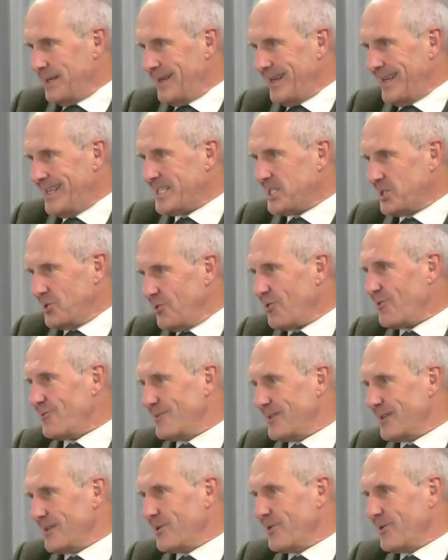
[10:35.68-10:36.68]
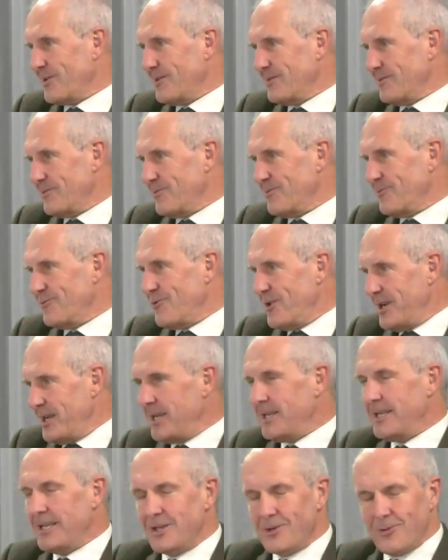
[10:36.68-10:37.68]
it's not
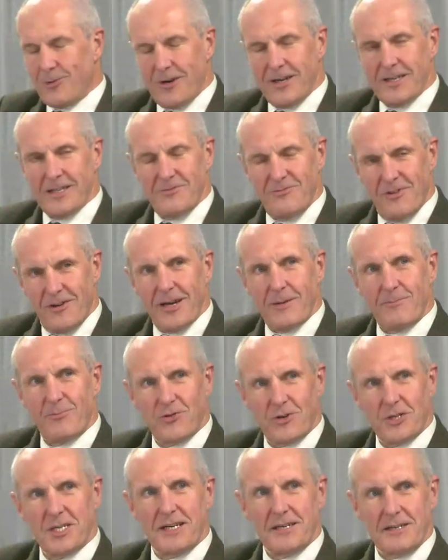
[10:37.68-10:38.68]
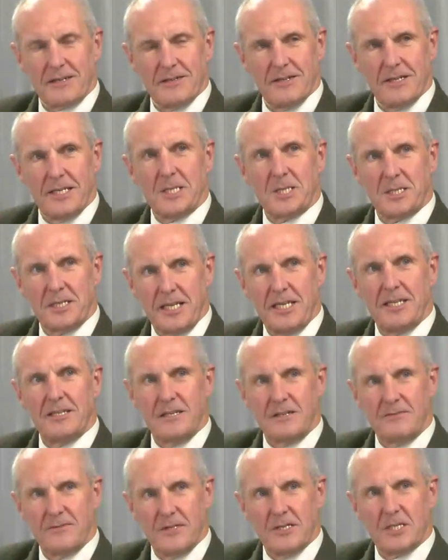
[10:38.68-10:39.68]
really quite the right product that is
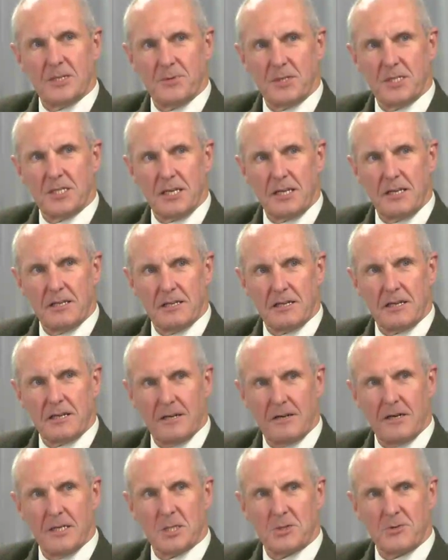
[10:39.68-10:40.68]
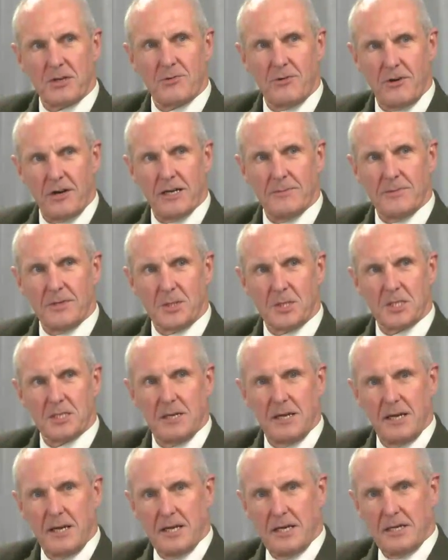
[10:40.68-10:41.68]
needed for this particular client's requirements.
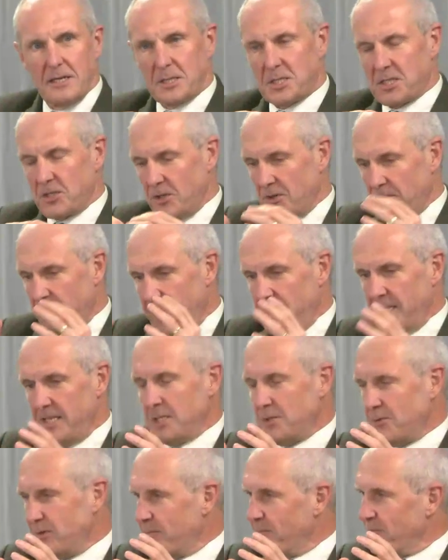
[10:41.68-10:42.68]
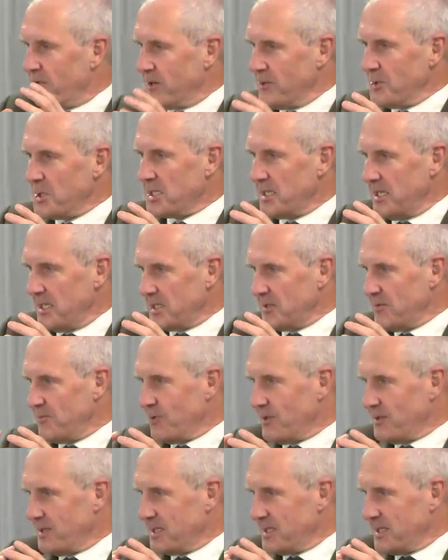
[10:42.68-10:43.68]
So you're then into a process of
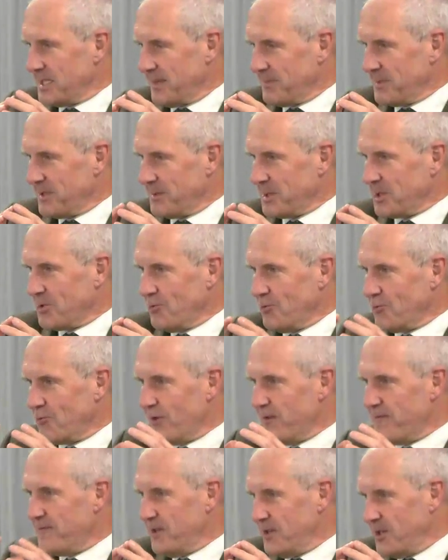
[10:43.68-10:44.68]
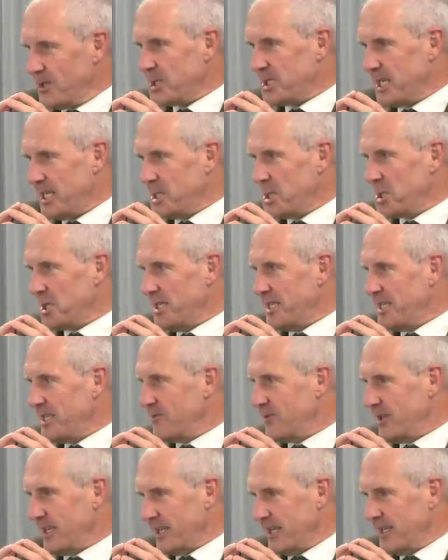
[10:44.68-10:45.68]
what's sometimes called reverse
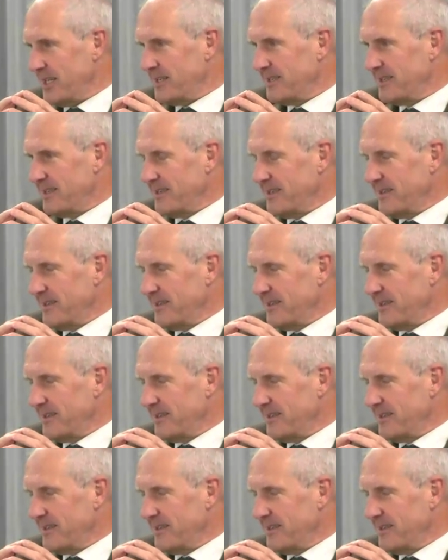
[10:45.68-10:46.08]
engineering it